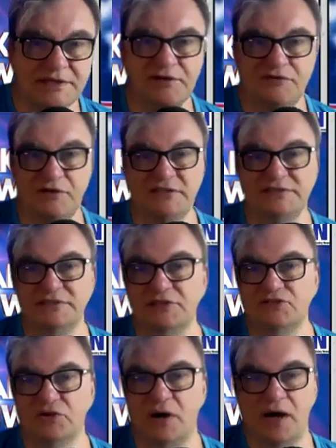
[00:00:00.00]
you for
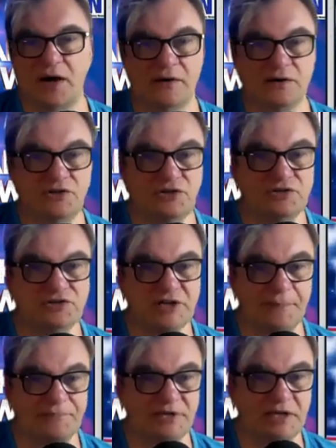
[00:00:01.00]
listening to our news
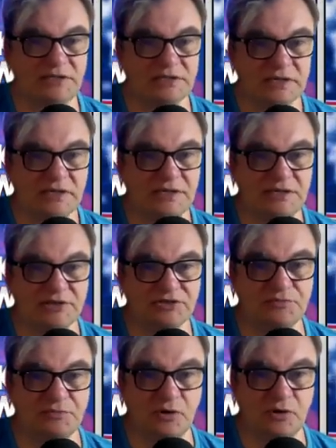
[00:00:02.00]
update.
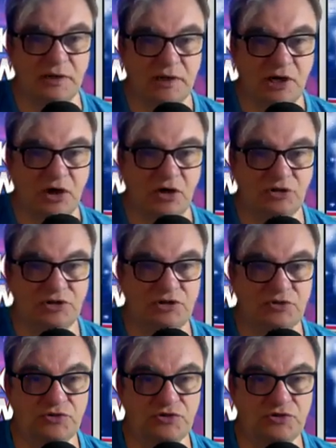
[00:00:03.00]
There's more on
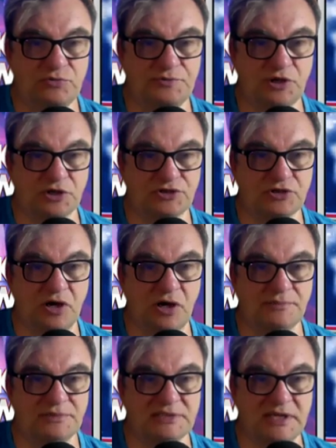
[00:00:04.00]

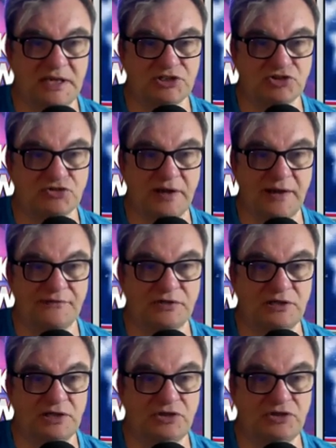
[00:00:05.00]
youtube.com slash
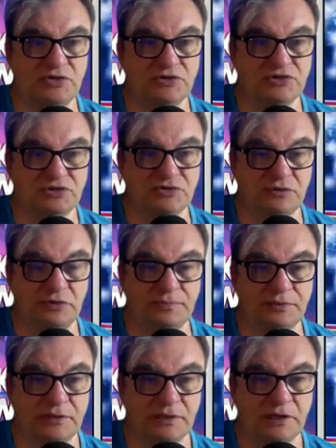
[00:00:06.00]
travel news
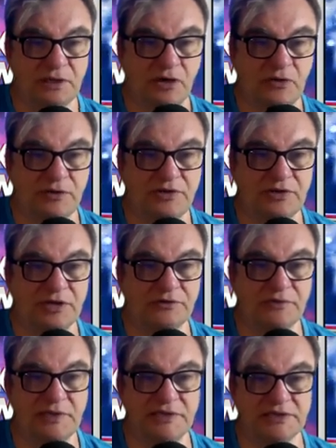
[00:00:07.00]
group. Or you
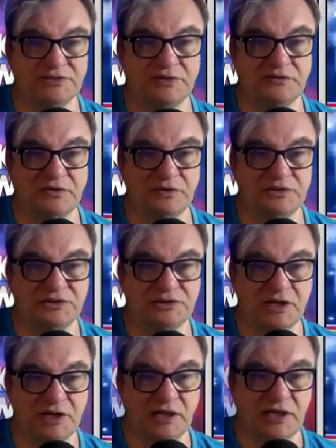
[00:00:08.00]
can read us, of
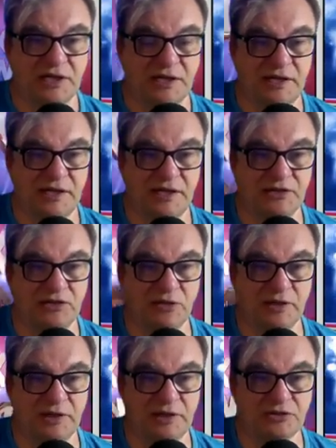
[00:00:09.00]
course, in
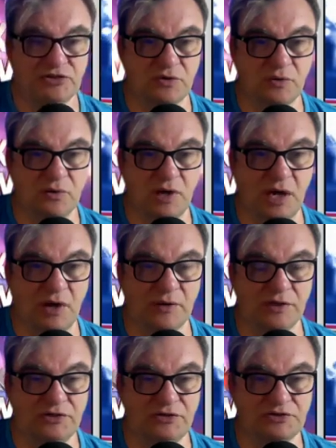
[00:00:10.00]
going to
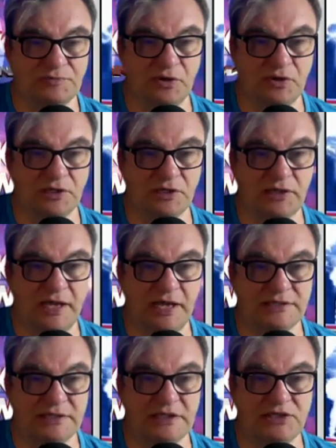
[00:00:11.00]
our news portal
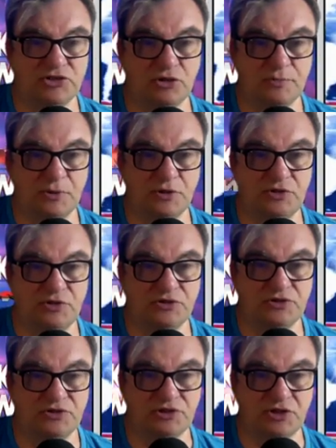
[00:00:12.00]
at
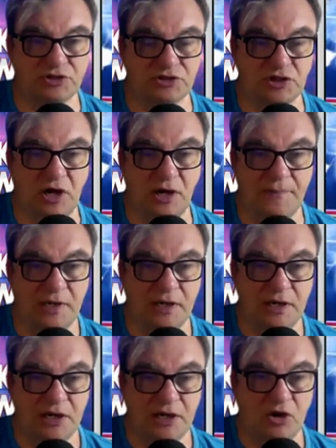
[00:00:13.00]
eTurboNews.com
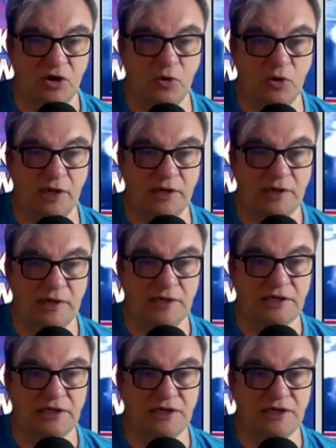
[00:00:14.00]
or